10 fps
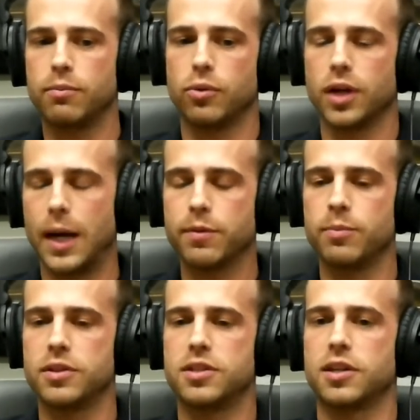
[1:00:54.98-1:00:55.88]
more
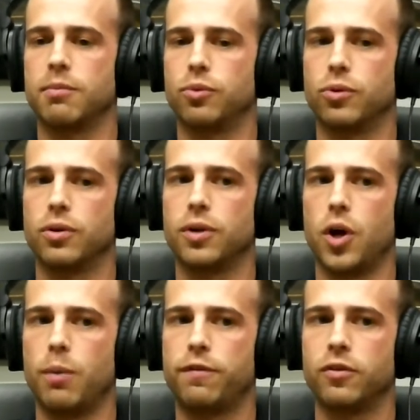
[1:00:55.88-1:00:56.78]
optimistic and more
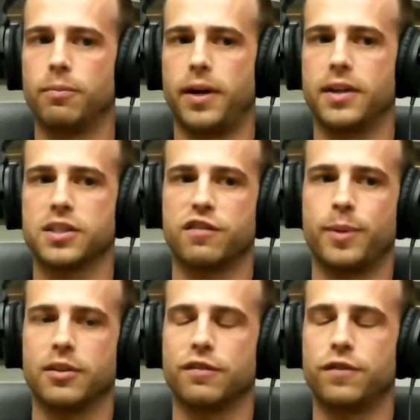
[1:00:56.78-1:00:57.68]
hopeful and positive
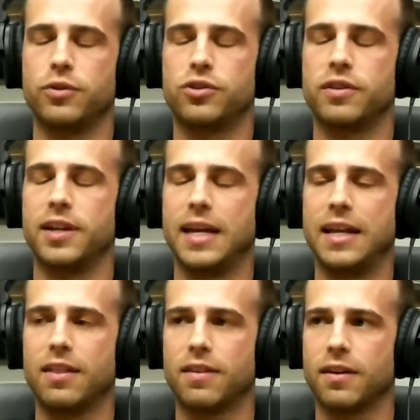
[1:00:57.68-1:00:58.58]
about the future than
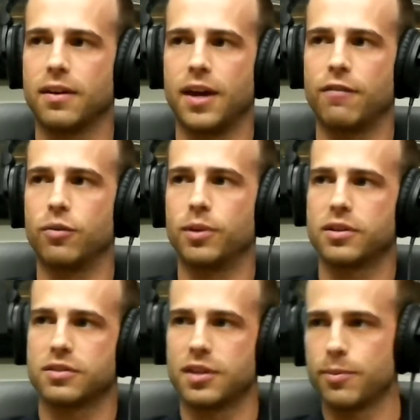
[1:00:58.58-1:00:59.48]
anything ever.
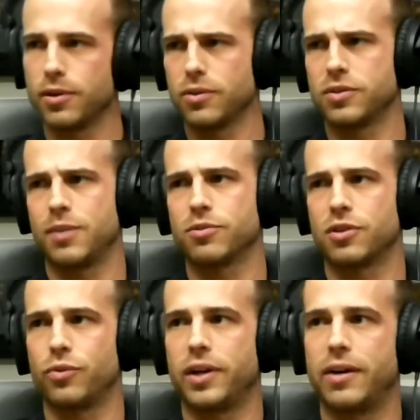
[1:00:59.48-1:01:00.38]
Because think about those
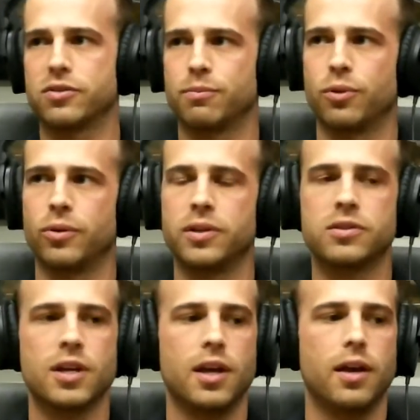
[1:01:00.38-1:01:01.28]
Amazon warehouse
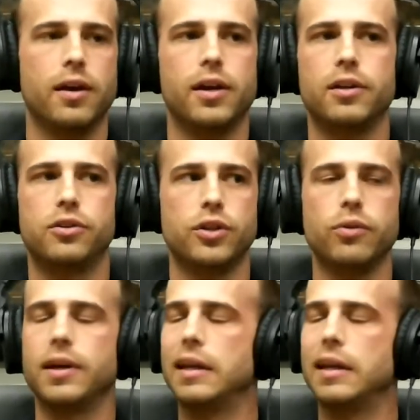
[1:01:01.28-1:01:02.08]
employees. Do you know